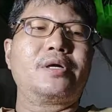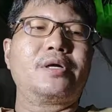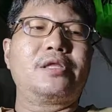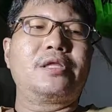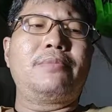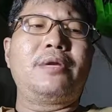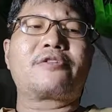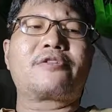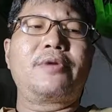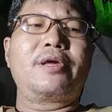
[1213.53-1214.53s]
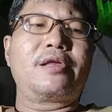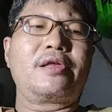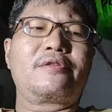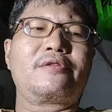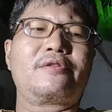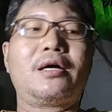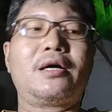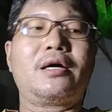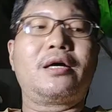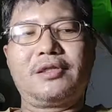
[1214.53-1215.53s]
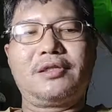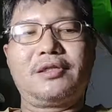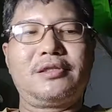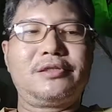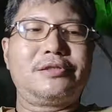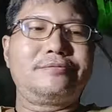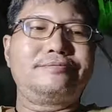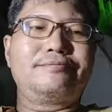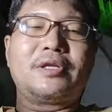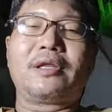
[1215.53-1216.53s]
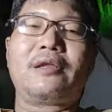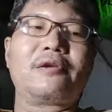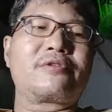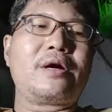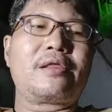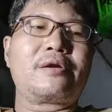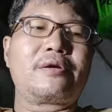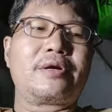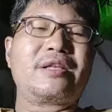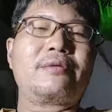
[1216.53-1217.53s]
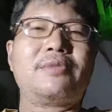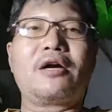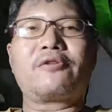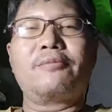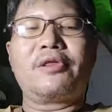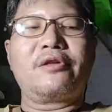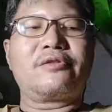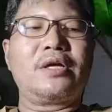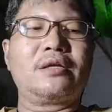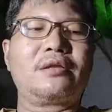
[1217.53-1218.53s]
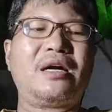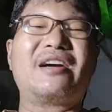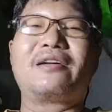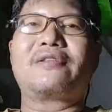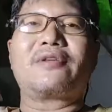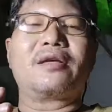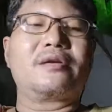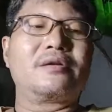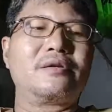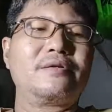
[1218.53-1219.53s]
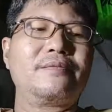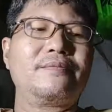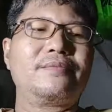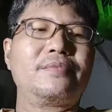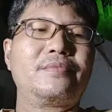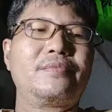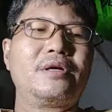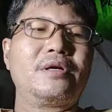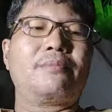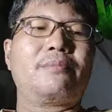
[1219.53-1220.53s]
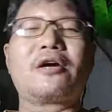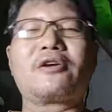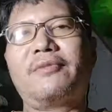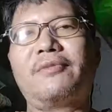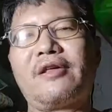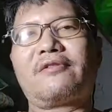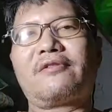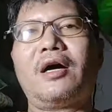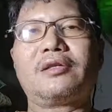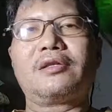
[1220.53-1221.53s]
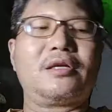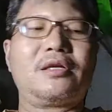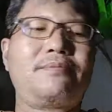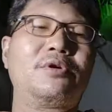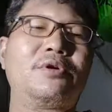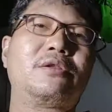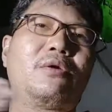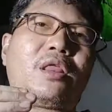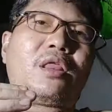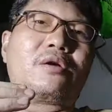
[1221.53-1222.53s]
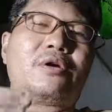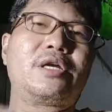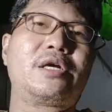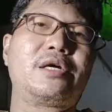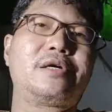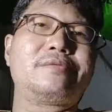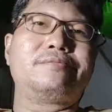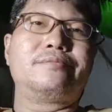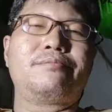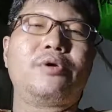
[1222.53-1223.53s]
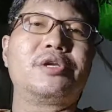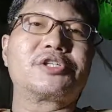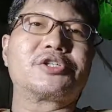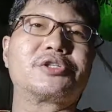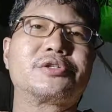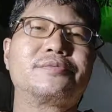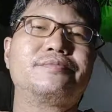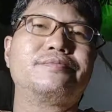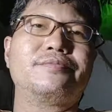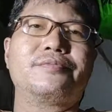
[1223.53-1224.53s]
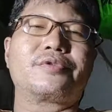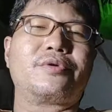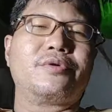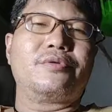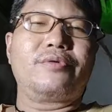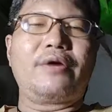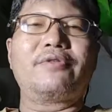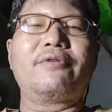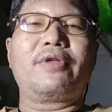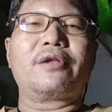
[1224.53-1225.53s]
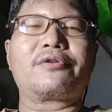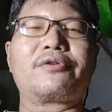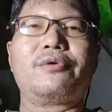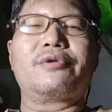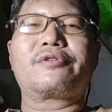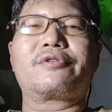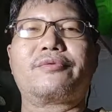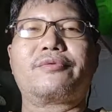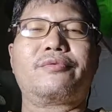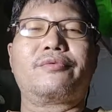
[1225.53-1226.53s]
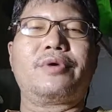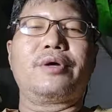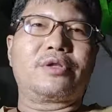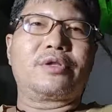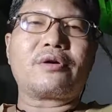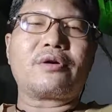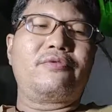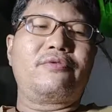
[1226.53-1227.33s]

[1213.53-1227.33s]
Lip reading: The blacksmith is not the materials gatherer. In the blacksmith is not the artisan. In the blacksmith is not the pulidor or the polisher. So we have different roles when we talk of